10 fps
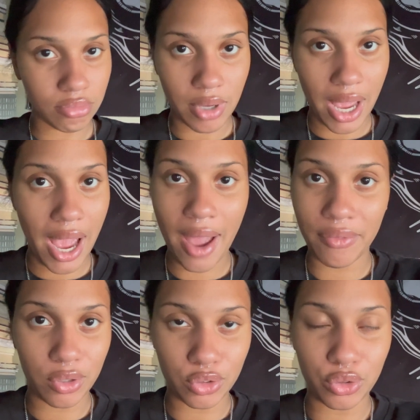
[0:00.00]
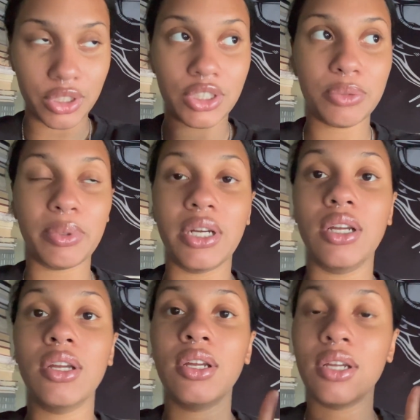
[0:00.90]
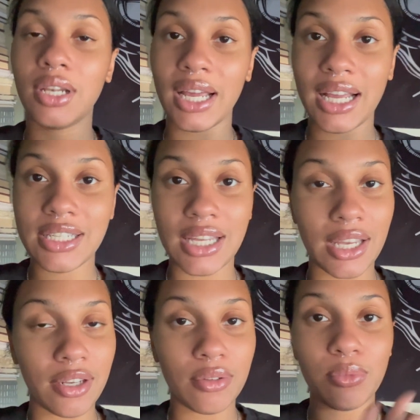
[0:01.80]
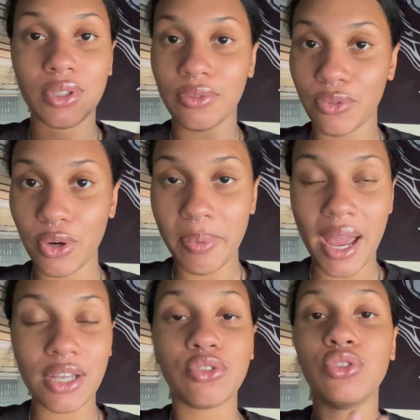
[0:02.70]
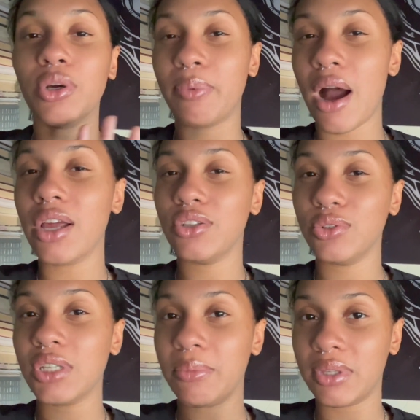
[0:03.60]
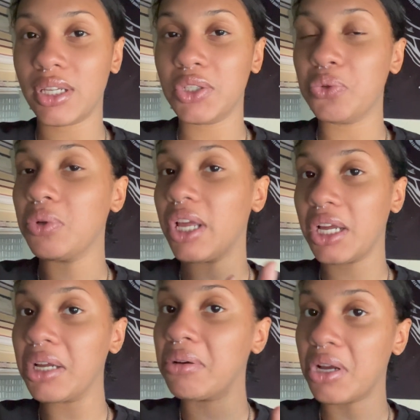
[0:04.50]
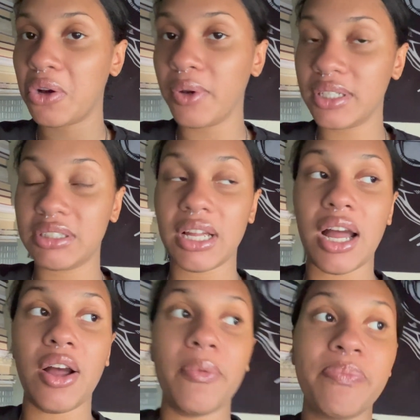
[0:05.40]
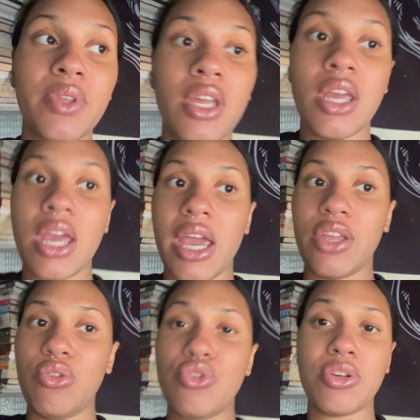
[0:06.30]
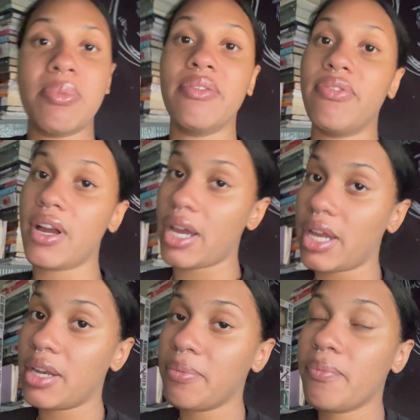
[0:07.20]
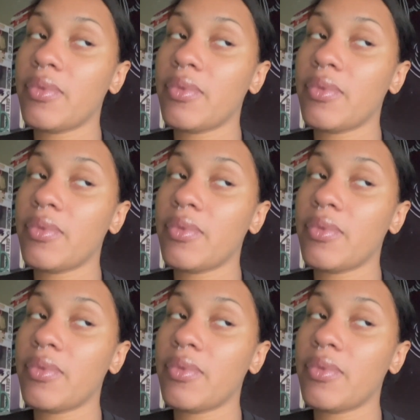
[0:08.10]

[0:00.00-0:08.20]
I have no storage, but like I said, with the 4 packs you could probably do something, do like a quick style, and you should be fine.